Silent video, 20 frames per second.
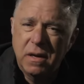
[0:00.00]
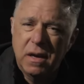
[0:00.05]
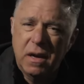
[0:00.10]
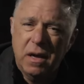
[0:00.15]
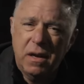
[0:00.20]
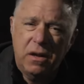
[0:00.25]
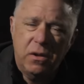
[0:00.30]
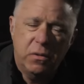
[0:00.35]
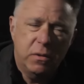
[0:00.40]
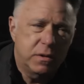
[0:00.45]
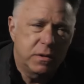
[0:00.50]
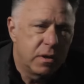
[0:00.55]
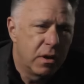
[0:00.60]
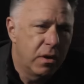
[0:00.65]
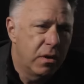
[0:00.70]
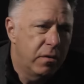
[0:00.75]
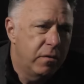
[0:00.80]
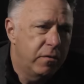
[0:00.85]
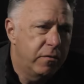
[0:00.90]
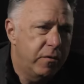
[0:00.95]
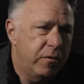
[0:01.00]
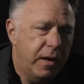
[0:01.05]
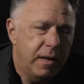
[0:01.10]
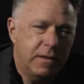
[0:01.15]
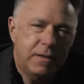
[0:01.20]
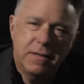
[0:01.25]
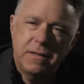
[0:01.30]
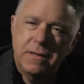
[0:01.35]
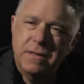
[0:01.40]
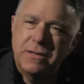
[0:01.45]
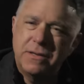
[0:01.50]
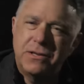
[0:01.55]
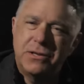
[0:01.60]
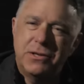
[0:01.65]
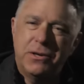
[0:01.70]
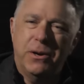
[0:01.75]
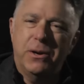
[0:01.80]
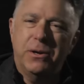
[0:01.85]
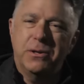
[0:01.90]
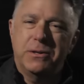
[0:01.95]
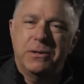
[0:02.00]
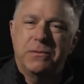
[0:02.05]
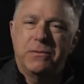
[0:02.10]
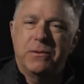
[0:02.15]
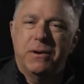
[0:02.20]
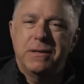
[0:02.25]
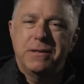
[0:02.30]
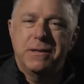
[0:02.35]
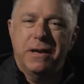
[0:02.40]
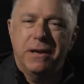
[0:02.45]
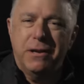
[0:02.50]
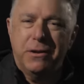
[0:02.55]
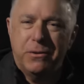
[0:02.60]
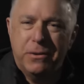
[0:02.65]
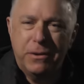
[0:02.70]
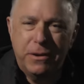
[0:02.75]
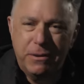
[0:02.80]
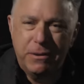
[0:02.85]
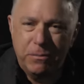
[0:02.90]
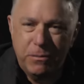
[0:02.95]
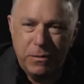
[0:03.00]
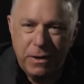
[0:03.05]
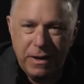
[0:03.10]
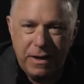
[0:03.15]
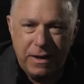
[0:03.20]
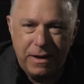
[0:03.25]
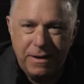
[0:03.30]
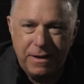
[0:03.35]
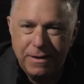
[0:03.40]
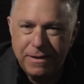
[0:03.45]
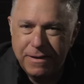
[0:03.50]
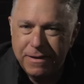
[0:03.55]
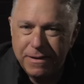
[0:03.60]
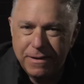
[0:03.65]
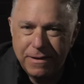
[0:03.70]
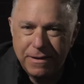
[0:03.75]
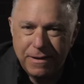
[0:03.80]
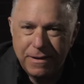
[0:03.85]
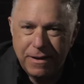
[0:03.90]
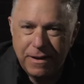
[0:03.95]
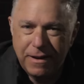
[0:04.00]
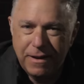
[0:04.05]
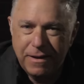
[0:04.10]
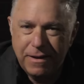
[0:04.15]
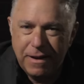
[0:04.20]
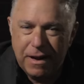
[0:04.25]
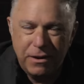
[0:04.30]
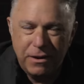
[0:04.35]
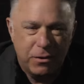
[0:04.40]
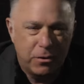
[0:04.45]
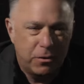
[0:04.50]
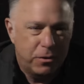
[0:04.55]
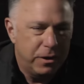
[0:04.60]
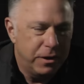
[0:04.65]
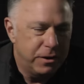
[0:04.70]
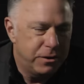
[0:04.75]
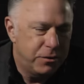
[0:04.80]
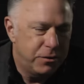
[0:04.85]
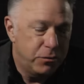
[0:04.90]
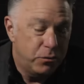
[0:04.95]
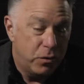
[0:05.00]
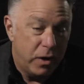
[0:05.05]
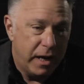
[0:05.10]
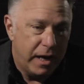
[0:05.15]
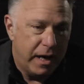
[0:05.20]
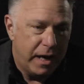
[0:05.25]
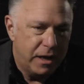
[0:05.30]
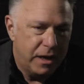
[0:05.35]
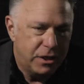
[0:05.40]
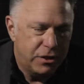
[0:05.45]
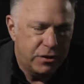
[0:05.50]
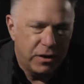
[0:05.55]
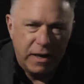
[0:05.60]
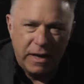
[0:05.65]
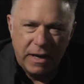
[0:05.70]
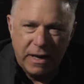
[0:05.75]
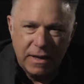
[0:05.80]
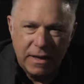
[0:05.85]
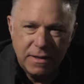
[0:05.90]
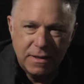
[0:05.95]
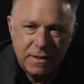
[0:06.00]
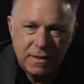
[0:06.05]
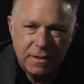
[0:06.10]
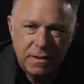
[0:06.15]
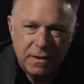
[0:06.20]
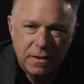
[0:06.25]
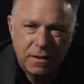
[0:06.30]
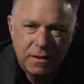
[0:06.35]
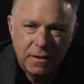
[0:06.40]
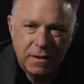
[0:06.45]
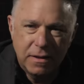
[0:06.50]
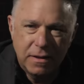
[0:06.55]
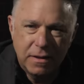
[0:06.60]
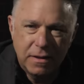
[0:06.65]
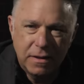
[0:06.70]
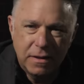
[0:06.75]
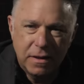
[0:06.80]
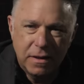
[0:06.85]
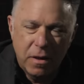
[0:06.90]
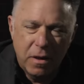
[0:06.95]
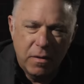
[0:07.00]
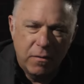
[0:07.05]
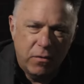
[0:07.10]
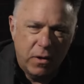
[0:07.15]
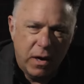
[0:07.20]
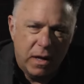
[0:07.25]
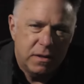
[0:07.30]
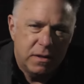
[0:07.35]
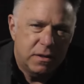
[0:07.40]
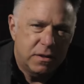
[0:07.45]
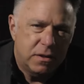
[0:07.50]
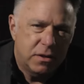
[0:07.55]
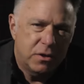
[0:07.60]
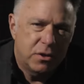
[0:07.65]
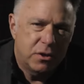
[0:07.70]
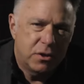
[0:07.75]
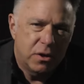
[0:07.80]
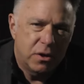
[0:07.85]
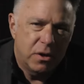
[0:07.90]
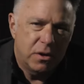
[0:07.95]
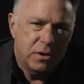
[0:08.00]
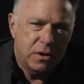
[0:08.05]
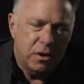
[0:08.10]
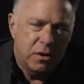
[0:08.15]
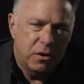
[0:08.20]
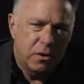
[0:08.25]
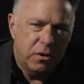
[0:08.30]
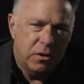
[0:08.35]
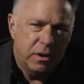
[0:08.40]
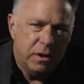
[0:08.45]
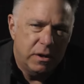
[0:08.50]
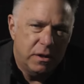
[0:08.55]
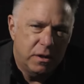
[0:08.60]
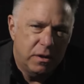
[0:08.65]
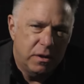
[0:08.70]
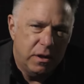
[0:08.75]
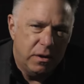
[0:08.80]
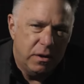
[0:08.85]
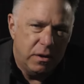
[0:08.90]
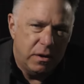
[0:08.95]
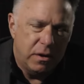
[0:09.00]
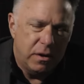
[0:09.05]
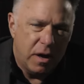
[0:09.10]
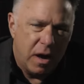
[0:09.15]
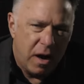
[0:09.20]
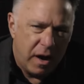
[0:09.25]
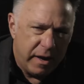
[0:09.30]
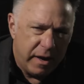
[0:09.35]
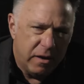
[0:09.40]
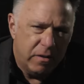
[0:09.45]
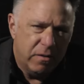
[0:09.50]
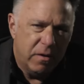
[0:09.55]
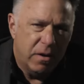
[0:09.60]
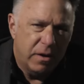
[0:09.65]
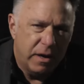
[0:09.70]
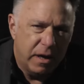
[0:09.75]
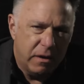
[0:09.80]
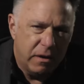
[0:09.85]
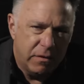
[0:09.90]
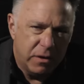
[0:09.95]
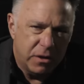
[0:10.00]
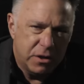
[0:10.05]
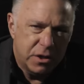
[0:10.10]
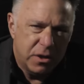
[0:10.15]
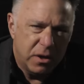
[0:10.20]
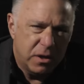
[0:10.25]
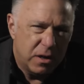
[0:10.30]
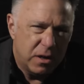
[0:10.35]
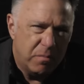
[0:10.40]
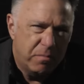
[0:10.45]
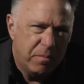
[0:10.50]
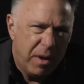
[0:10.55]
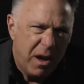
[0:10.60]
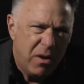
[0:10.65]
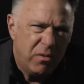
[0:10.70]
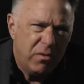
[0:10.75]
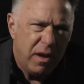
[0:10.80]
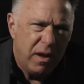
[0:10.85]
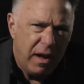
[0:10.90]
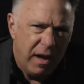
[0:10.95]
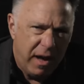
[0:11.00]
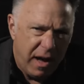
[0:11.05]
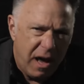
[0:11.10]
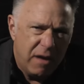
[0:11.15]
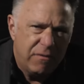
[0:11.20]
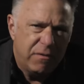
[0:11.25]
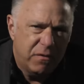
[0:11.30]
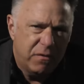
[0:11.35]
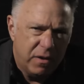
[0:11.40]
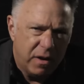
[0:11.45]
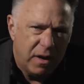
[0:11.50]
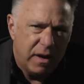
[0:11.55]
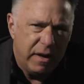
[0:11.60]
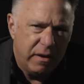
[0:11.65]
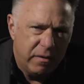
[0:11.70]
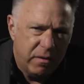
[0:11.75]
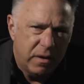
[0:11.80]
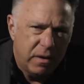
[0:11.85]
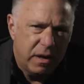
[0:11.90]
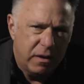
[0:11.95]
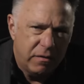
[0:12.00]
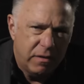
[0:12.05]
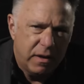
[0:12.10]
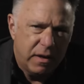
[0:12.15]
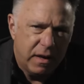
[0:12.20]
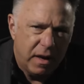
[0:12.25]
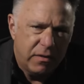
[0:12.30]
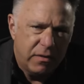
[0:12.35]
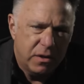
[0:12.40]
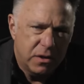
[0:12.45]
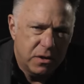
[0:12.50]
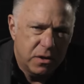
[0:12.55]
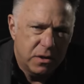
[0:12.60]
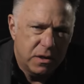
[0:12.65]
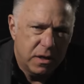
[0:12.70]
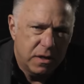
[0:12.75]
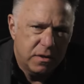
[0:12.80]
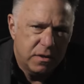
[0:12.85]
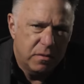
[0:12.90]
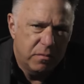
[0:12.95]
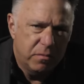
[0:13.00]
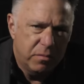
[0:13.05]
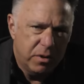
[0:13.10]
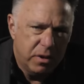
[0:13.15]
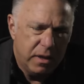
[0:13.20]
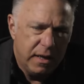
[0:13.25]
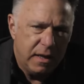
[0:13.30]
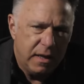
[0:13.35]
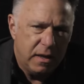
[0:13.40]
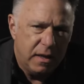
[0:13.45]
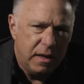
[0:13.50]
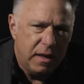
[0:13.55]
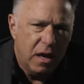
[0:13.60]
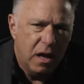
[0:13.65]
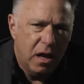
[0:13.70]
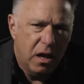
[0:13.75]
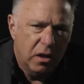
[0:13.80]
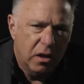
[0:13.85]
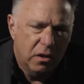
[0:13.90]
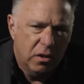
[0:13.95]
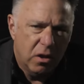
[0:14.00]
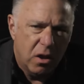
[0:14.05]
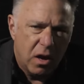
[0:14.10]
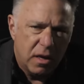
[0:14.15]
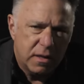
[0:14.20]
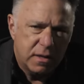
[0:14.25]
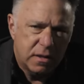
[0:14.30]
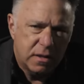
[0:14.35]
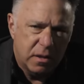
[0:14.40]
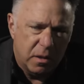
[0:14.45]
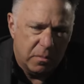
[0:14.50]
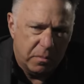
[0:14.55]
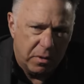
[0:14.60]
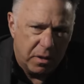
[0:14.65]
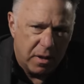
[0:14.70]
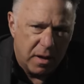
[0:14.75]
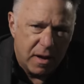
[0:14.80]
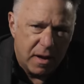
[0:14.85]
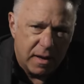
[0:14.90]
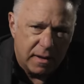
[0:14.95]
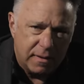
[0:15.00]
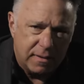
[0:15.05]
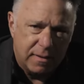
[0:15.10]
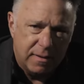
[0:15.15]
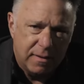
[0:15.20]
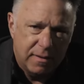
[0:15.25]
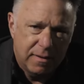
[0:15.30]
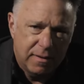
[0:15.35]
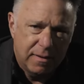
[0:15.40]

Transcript: In other words, Francis's church, friends, not according to me, not according to rad trads, Francis's church, according to the hierarchy of the church, about half of the hierarchy of the Catholic Church has completely lost the plot.